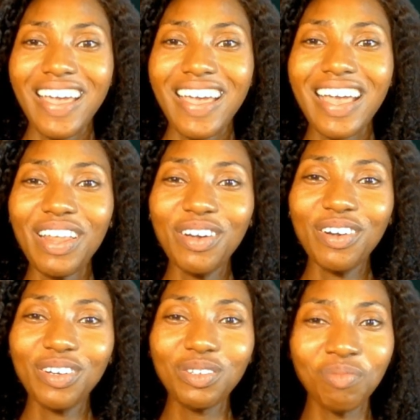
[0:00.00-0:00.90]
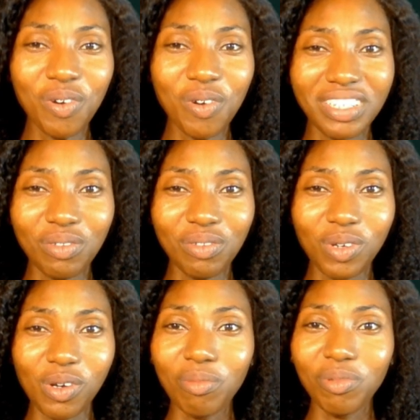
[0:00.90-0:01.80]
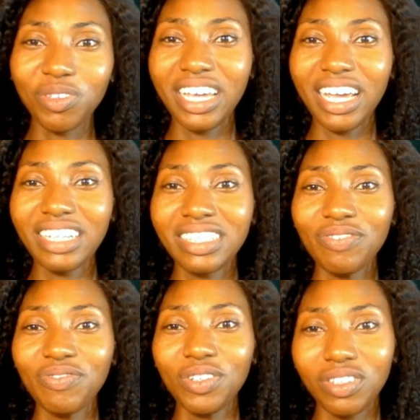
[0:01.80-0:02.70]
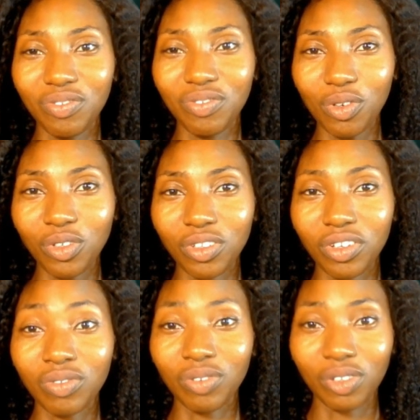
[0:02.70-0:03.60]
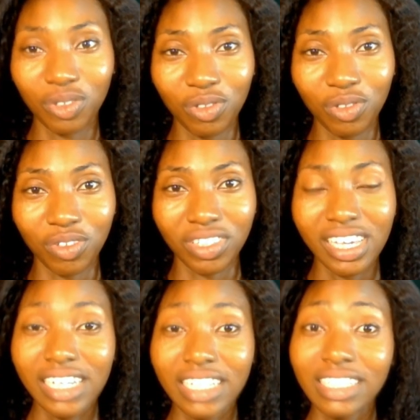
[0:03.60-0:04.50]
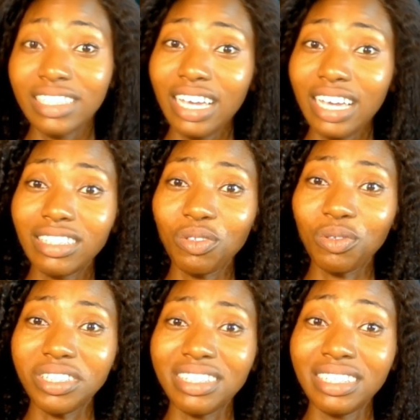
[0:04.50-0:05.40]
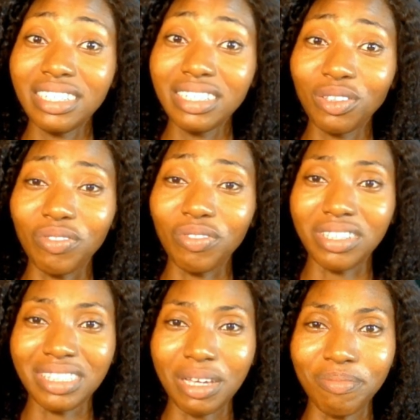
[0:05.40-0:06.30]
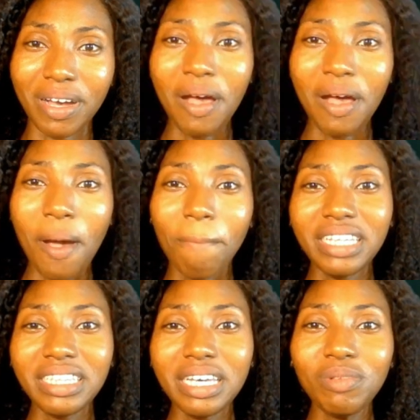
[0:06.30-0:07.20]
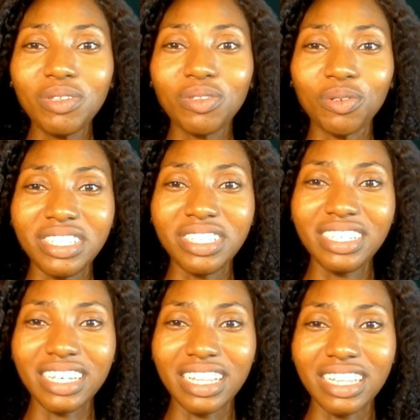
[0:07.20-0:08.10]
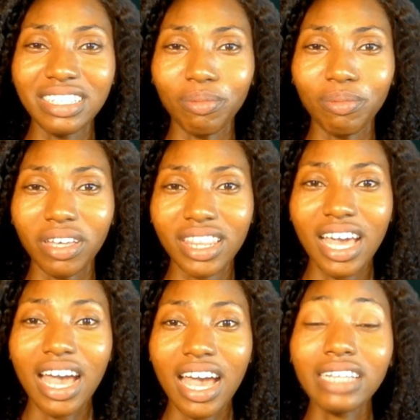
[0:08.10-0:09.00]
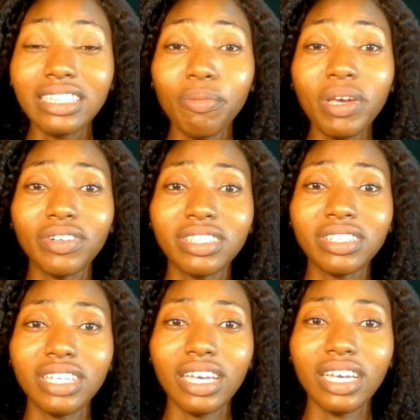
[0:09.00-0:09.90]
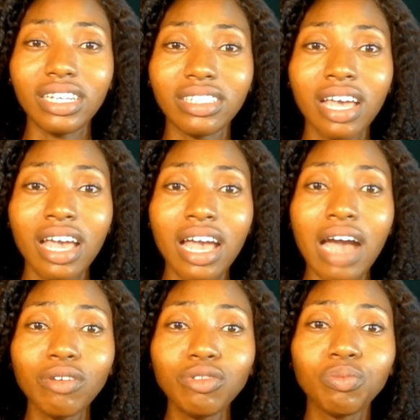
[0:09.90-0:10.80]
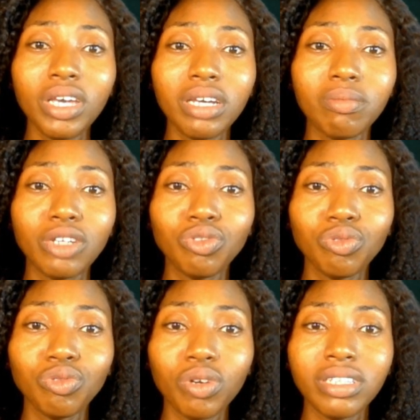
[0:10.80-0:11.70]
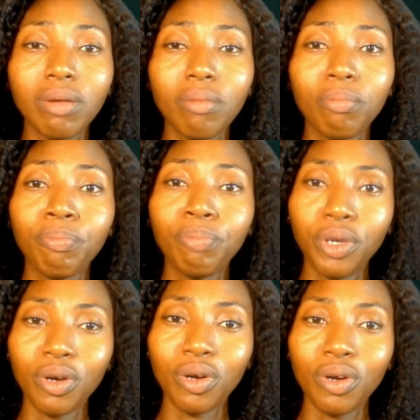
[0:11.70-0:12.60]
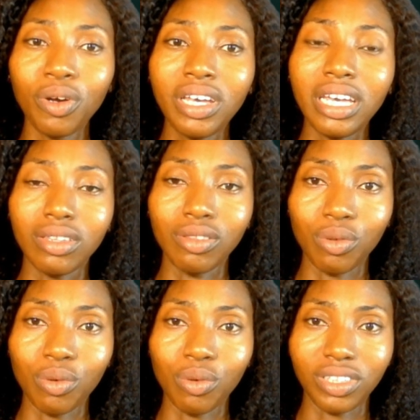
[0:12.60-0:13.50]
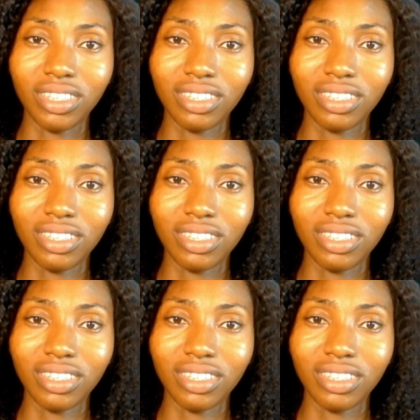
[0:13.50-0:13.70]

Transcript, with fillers: Hello, good morning. Welcome to KC Video Devotionals for Children. Today is the 26th of December. My name is Oni Elizabeth. Our topic for today is how to make my children pure in thought.